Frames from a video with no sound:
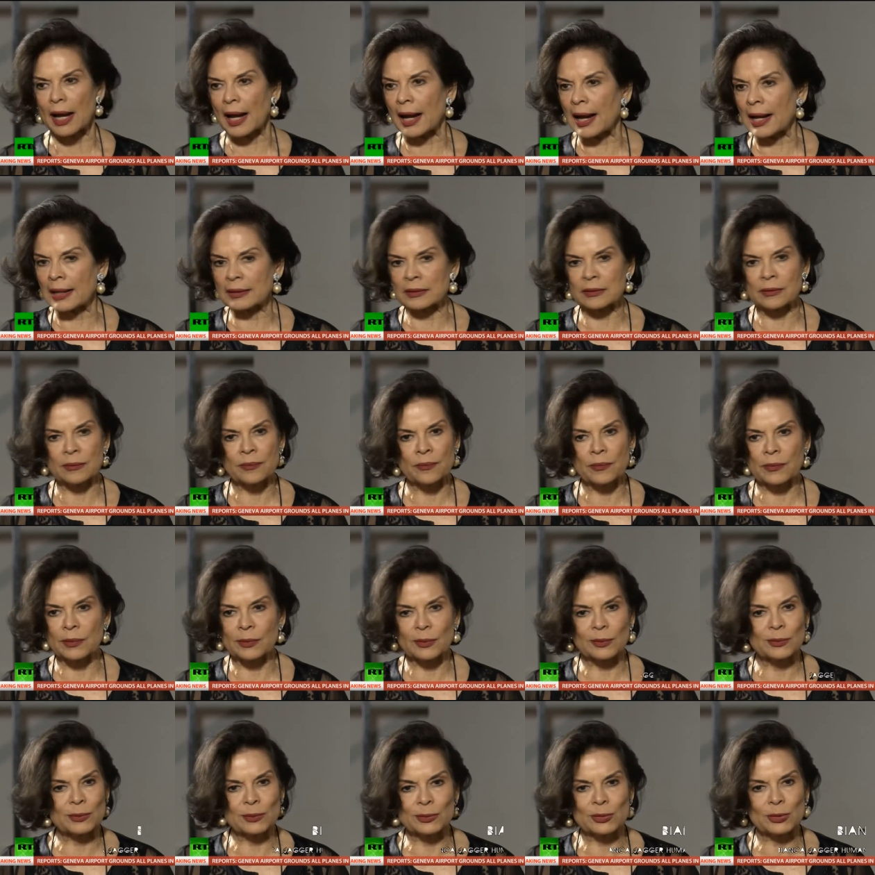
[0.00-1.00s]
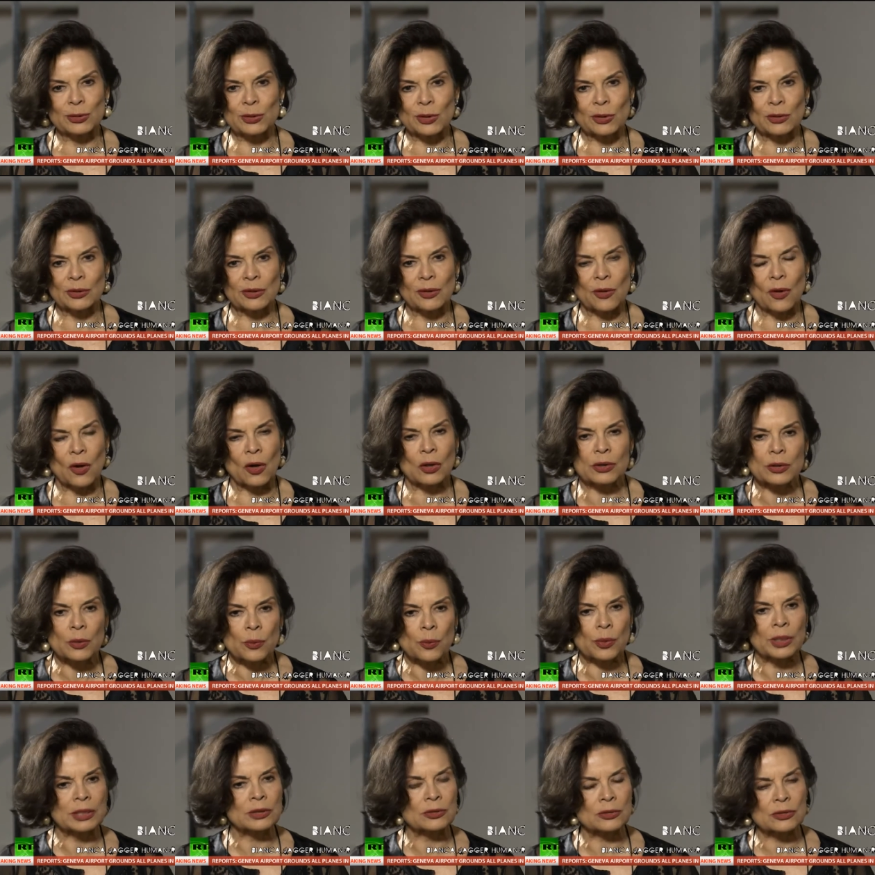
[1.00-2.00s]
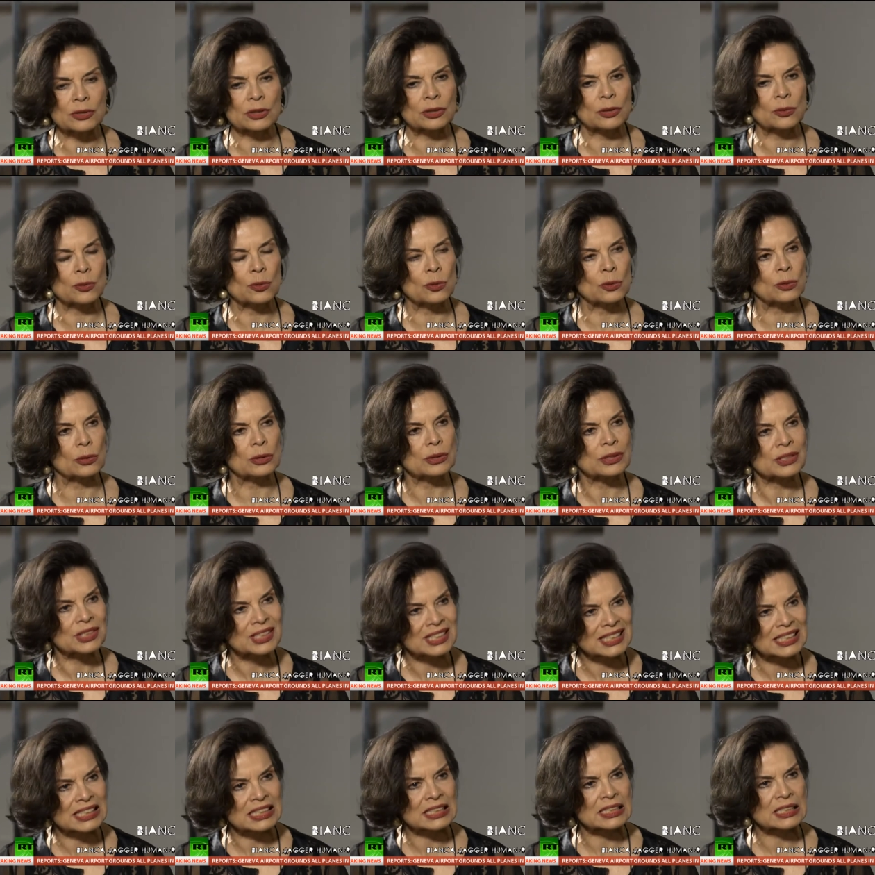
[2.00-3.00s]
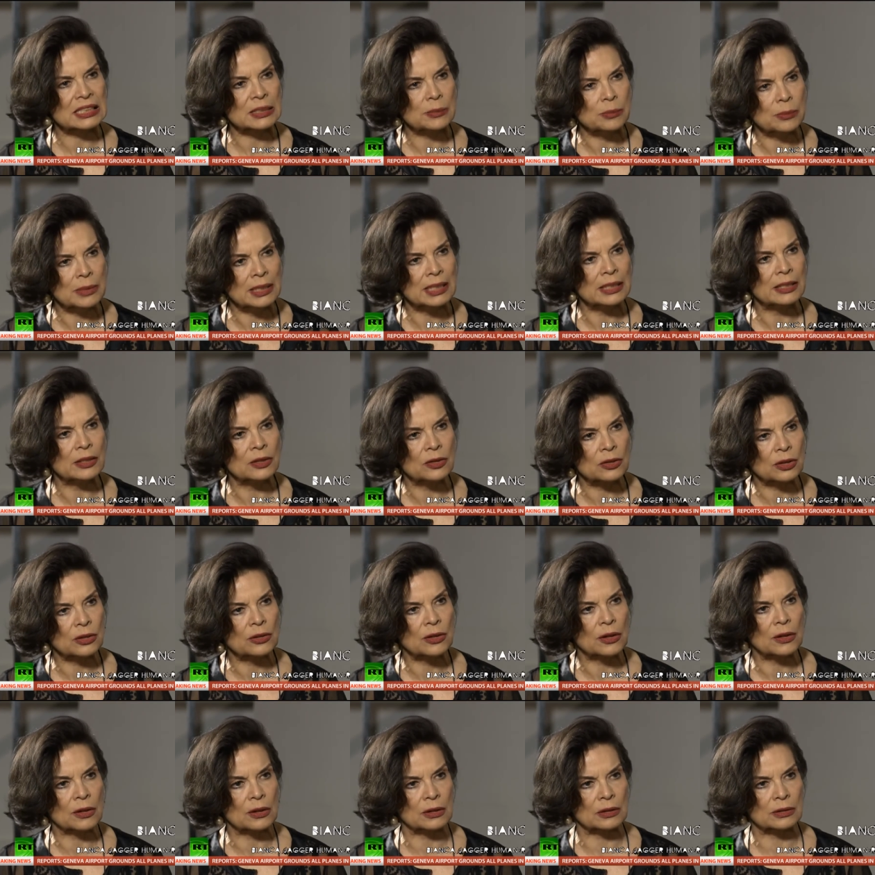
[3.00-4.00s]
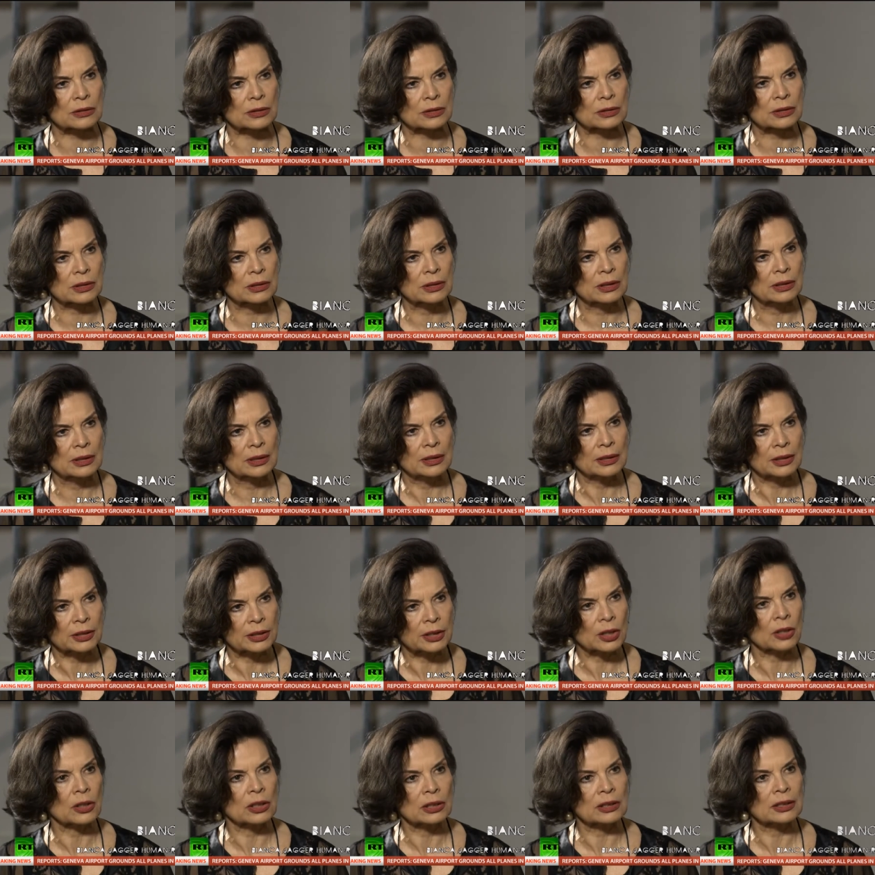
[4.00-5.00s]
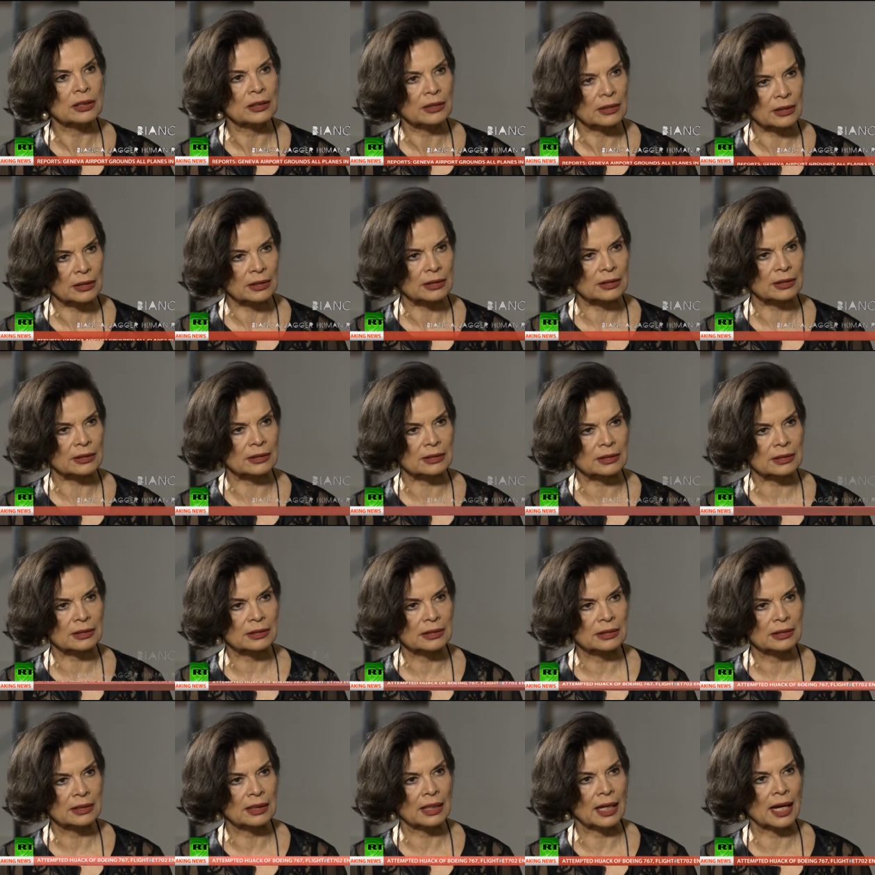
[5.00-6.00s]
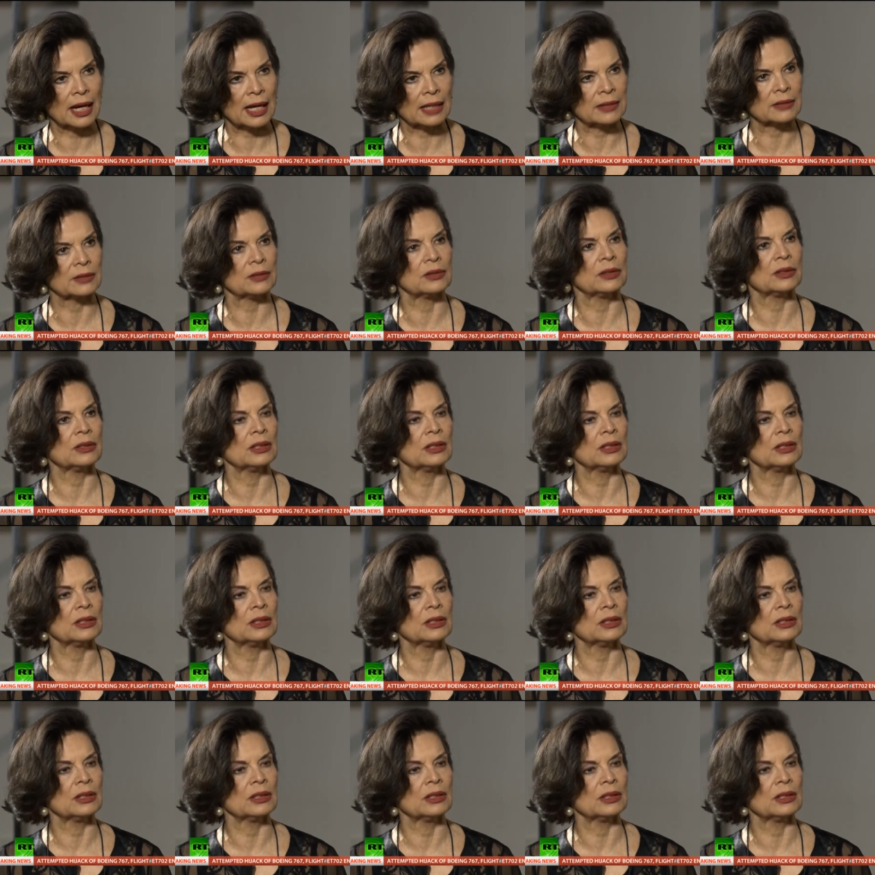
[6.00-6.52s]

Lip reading: And you know, on the way to school, 60 million girls, young girls, and